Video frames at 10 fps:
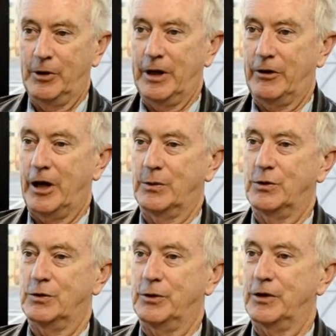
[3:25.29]
We're now at
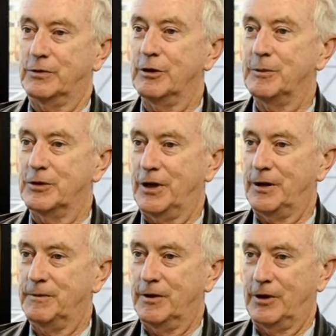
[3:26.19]

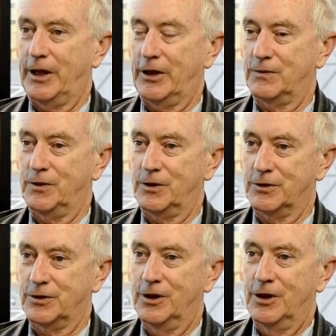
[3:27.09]
123% on the last
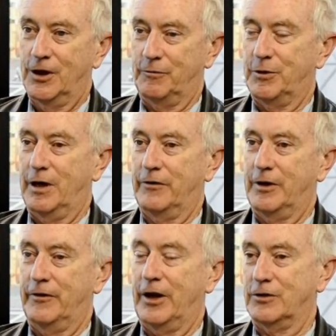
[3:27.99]
figures
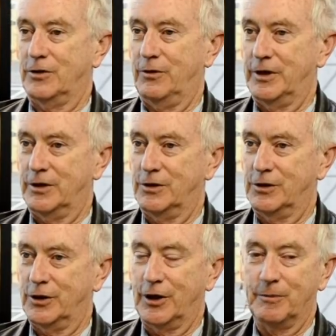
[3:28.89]
of household debt
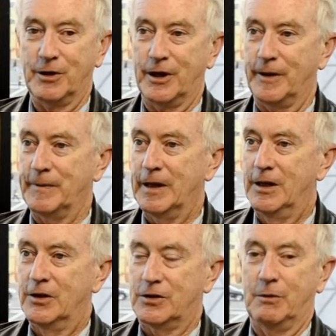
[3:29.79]
to GDP.
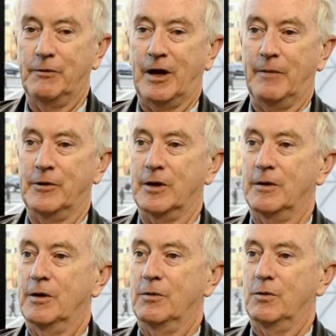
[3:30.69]
So we've become
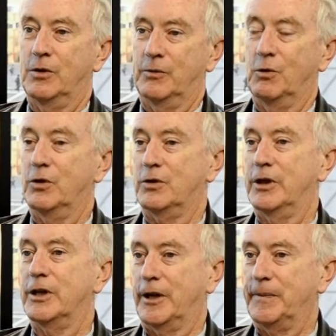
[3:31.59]
the
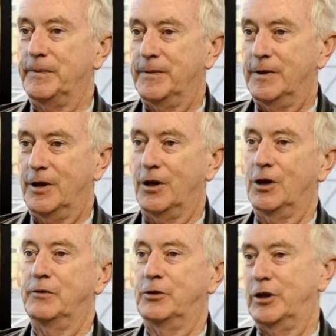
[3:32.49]
world leader
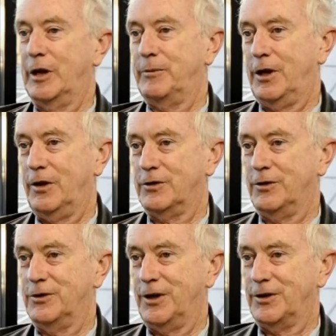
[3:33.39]
in leveraging up the
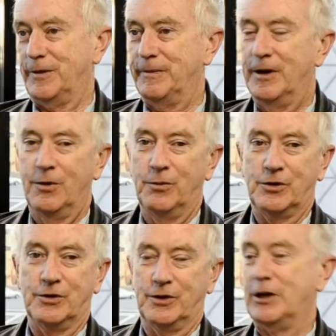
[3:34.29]
household sector,
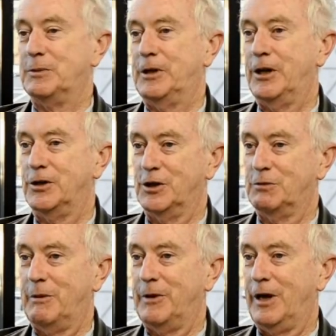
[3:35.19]
which is an explanation
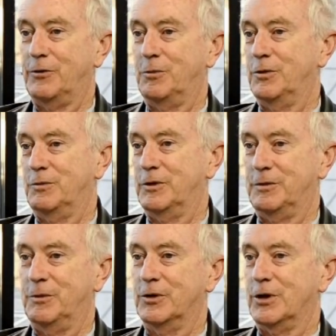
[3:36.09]
as to why we have
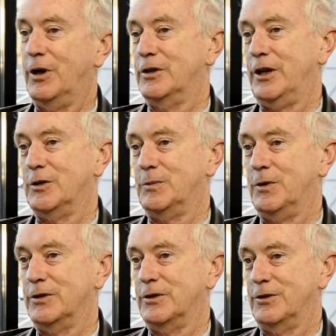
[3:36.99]
one of the world's highest house
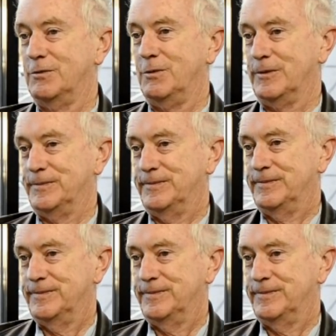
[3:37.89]
prices as well.